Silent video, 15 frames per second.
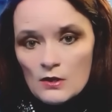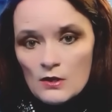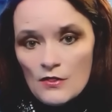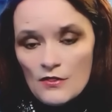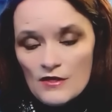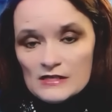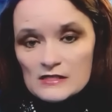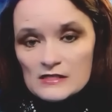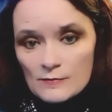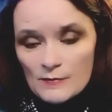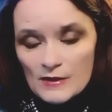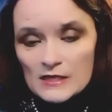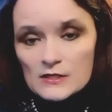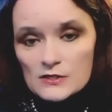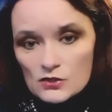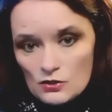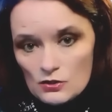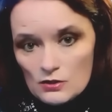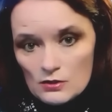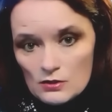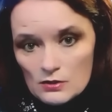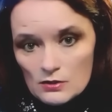This
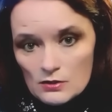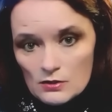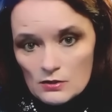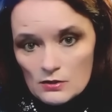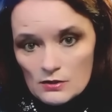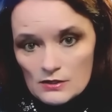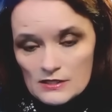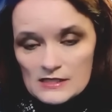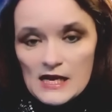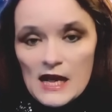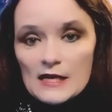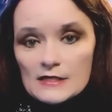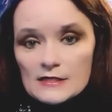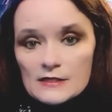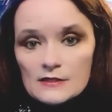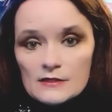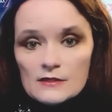minister said